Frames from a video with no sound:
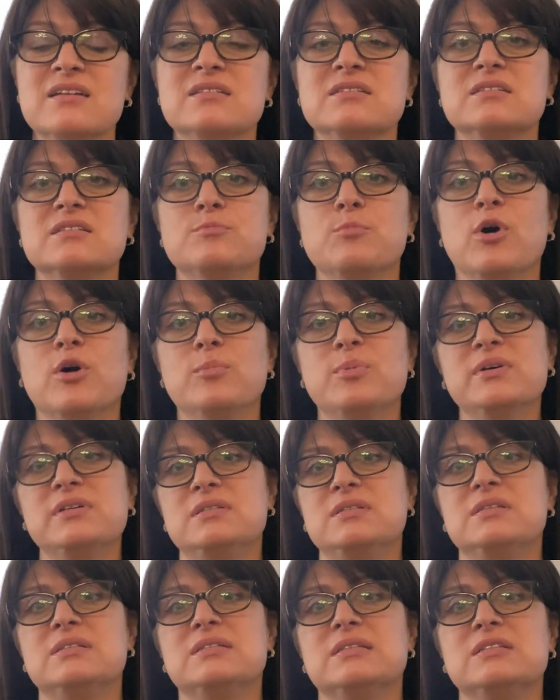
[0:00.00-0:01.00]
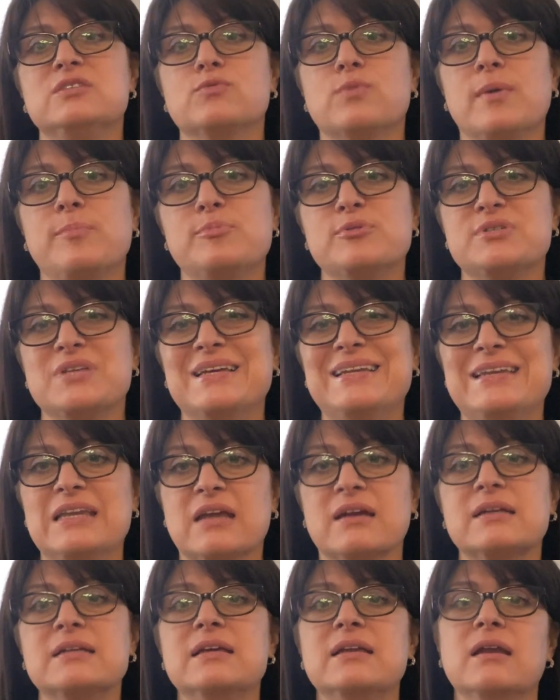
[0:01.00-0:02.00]
Small businesses represent
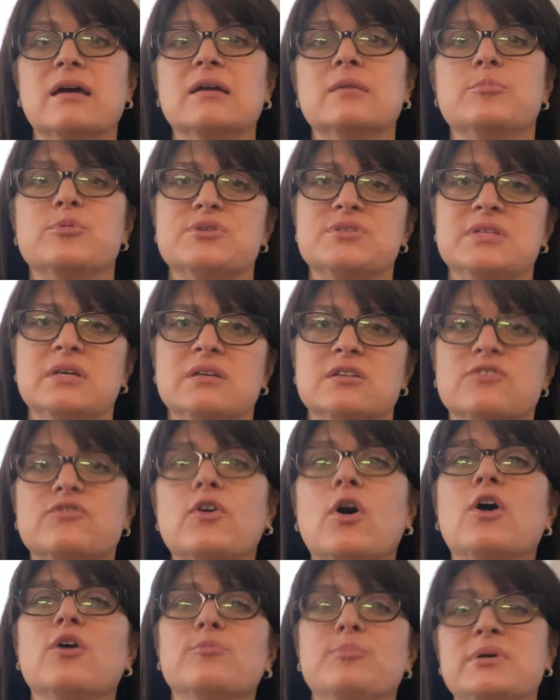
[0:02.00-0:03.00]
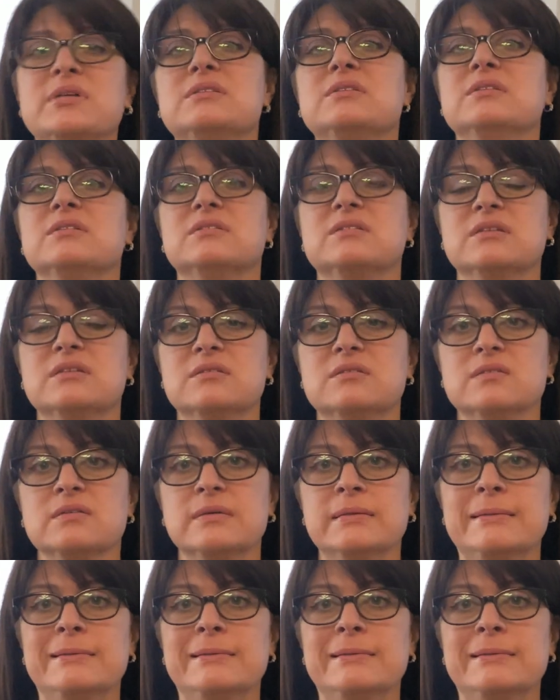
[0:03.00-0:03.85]
99% of all businesses